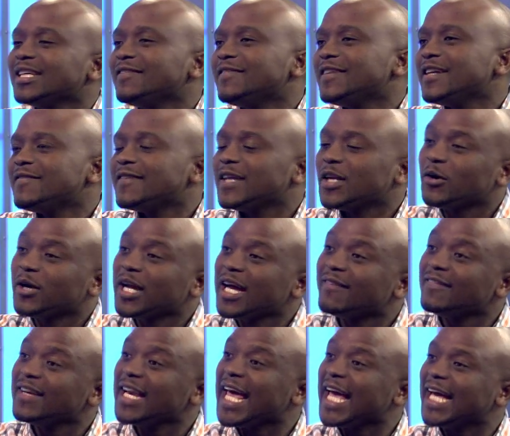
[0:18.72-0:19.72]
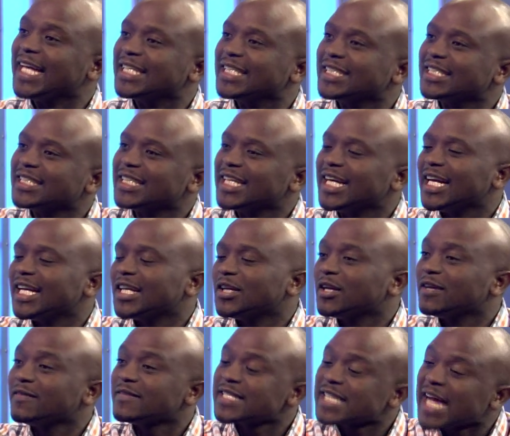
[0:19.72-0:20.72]
even if they don't have land and
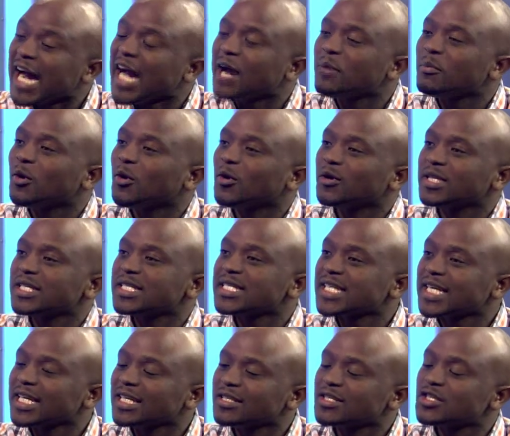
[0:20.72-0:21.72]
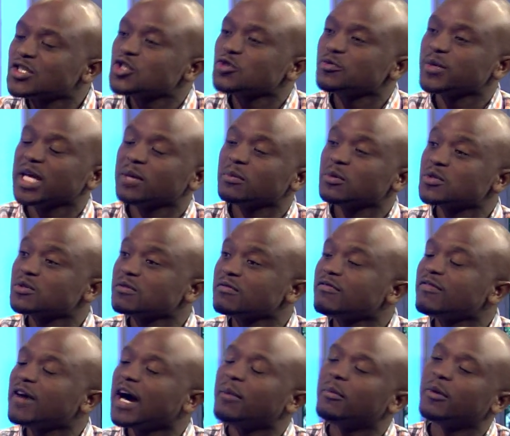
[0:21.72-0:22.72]
don't have time or the skills to be able to
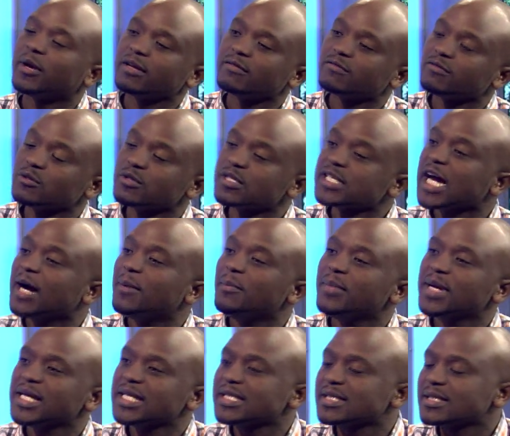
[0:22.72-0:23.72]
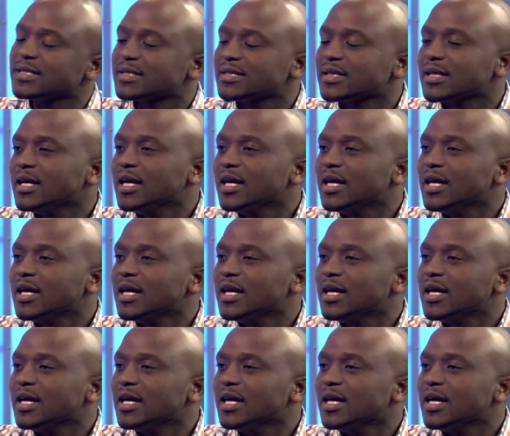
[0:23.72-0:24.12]
farm on a full-time basis.